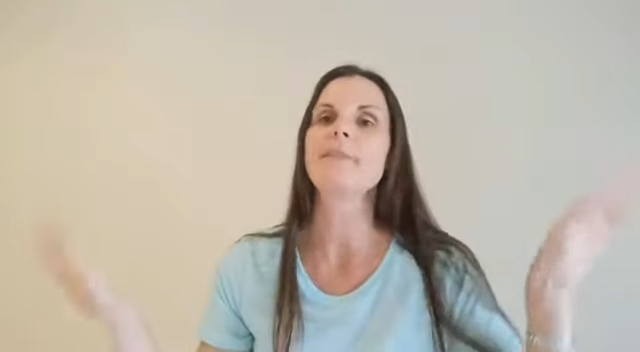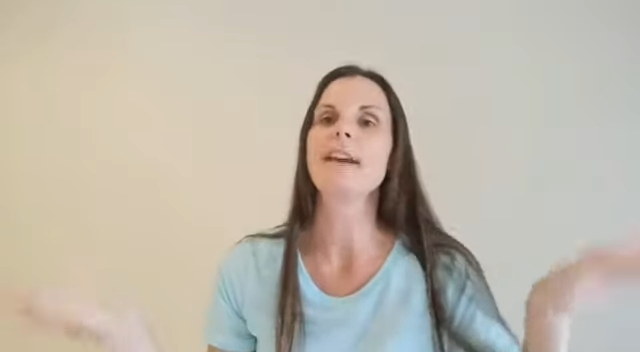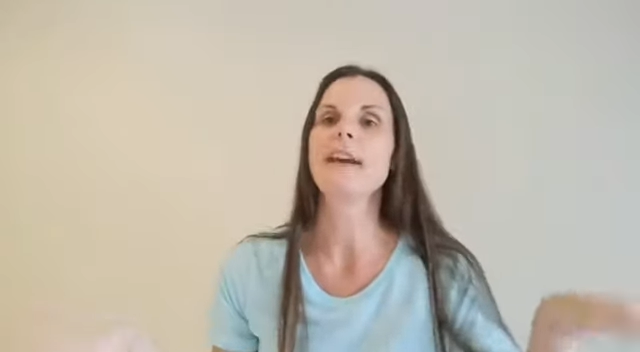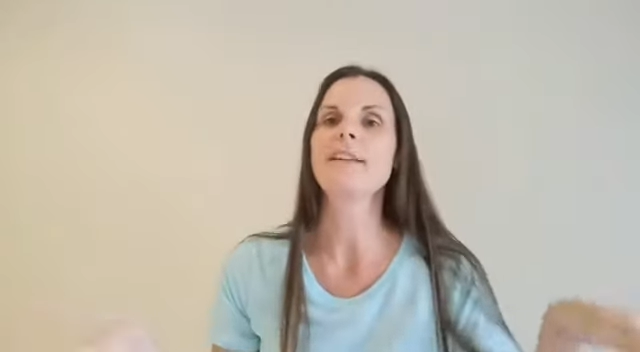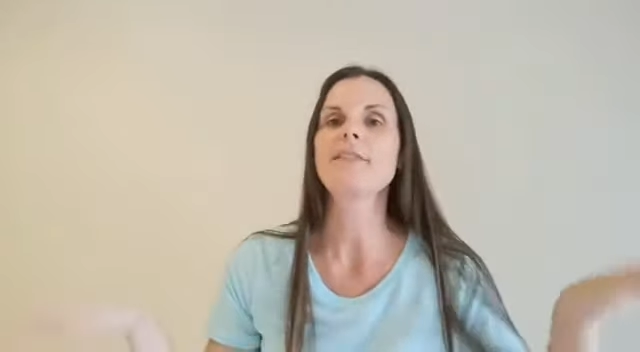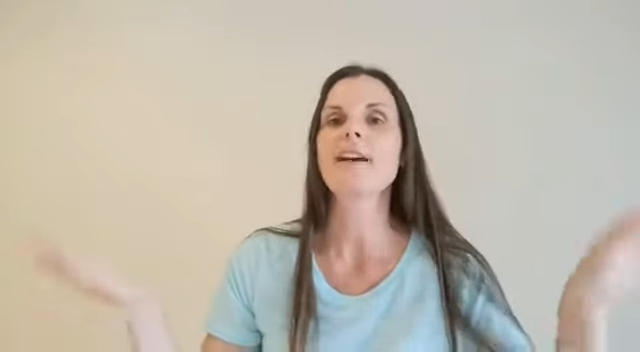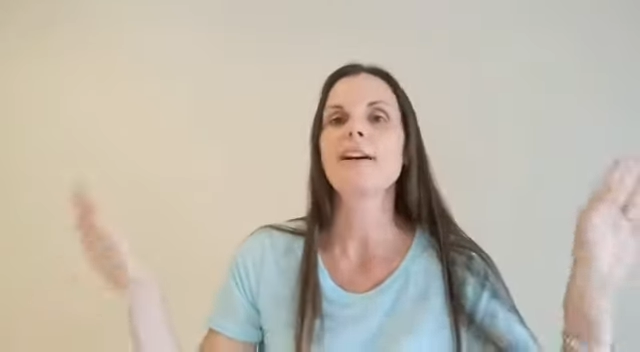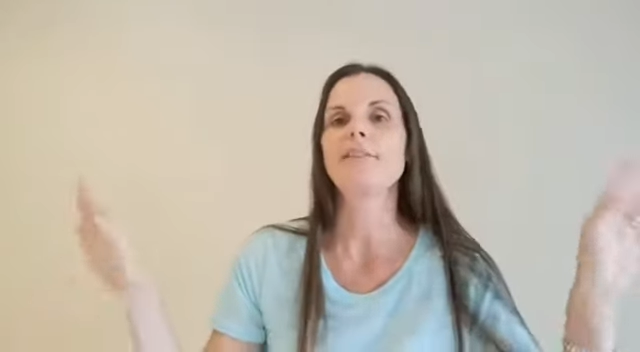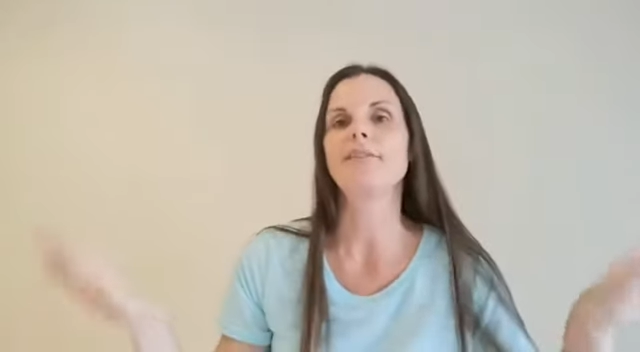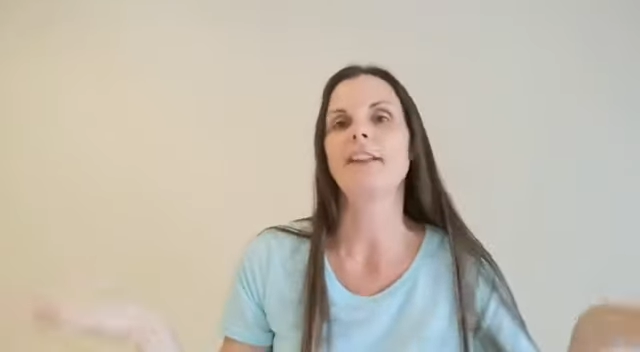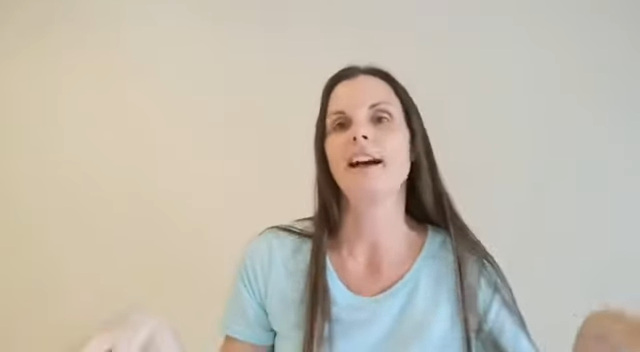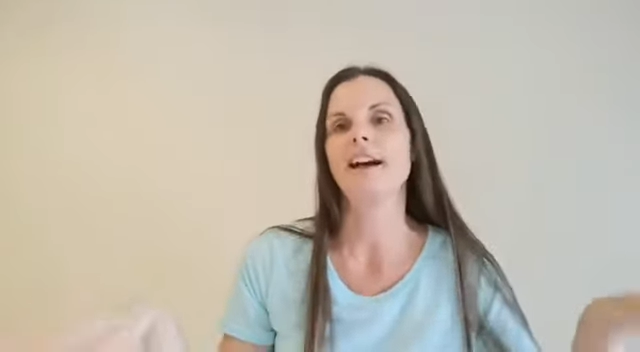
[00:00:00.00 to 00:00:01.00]
then they'll
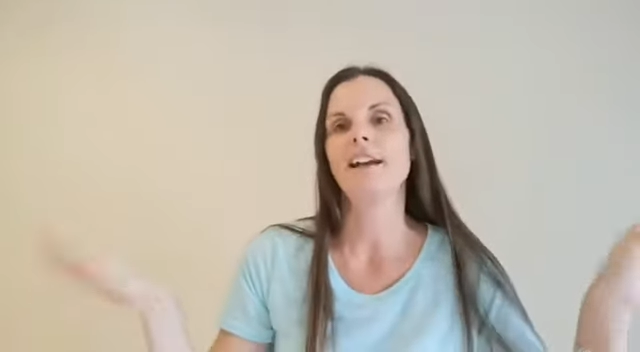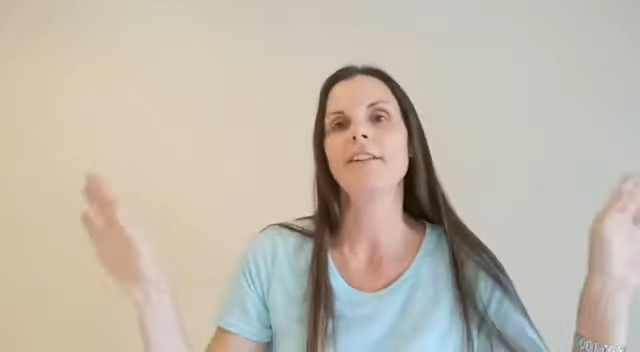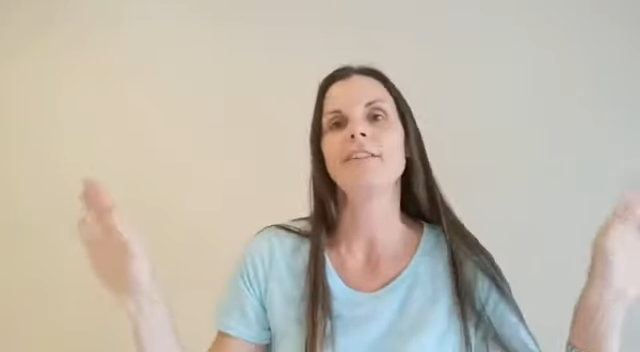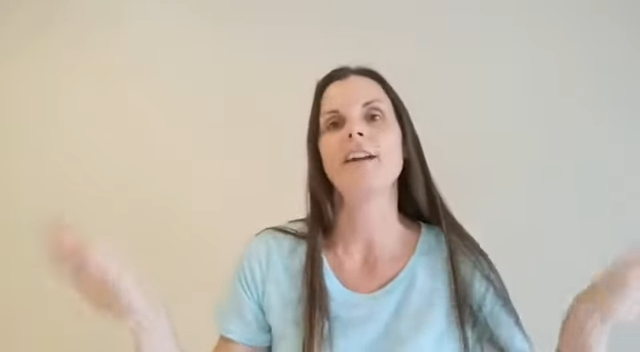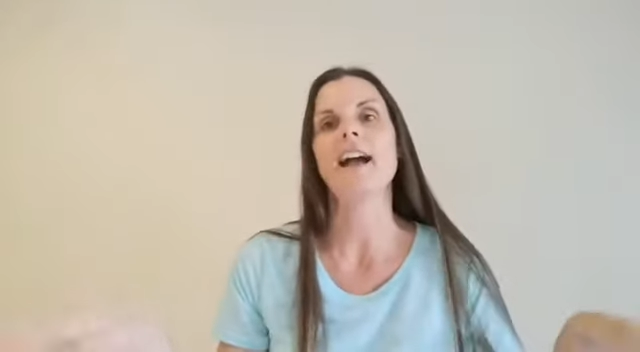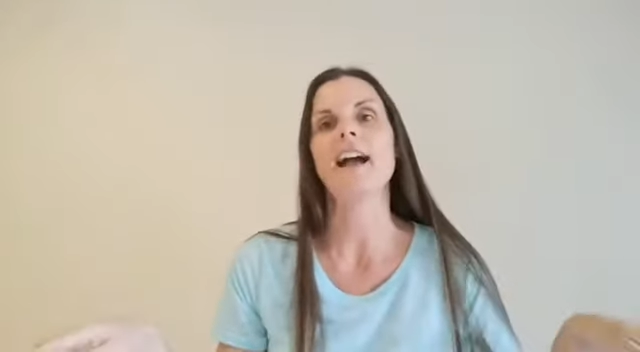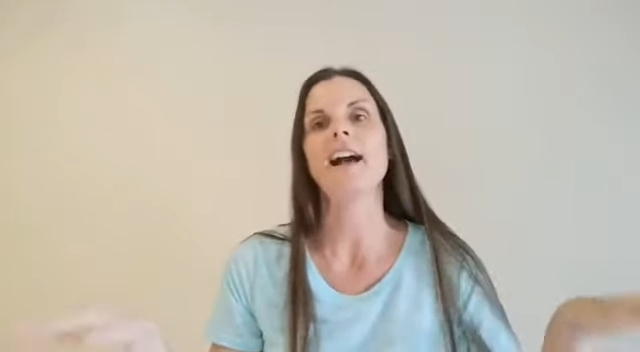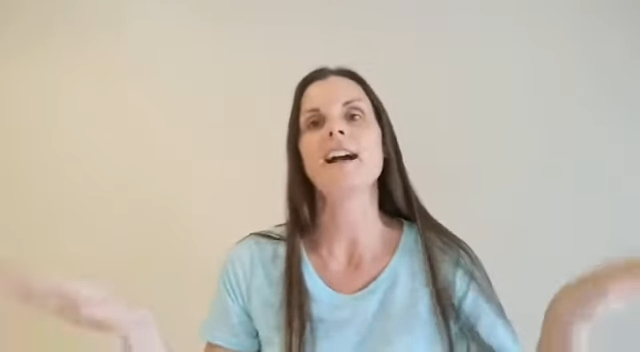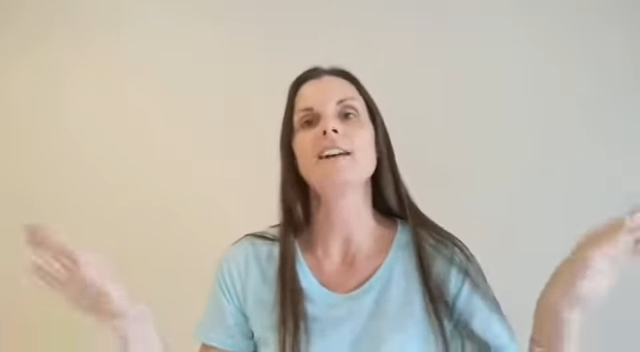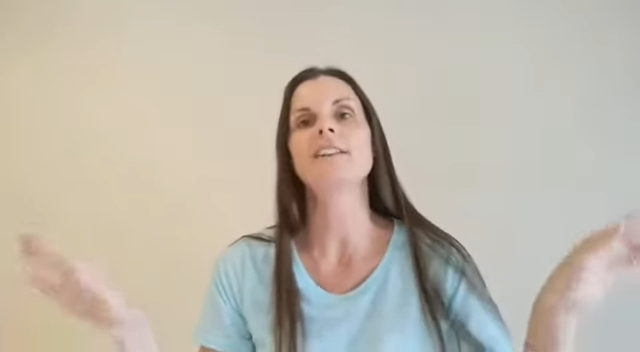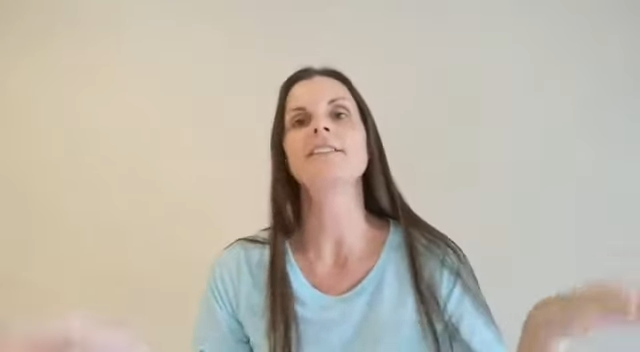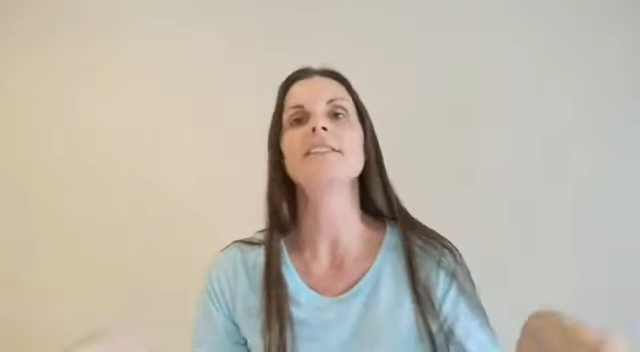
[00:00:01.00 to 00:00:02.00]
fly
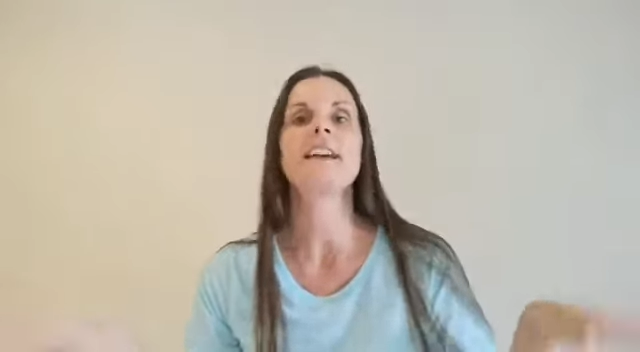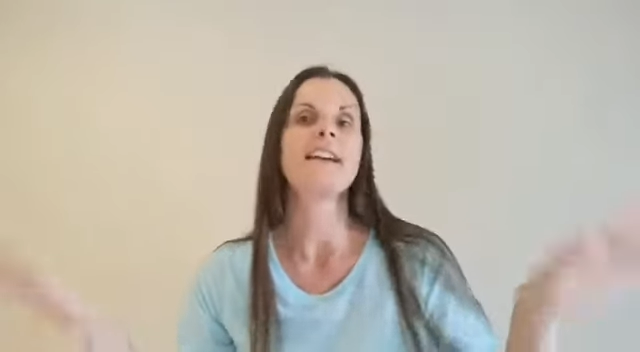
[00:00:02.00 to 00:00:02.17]
around,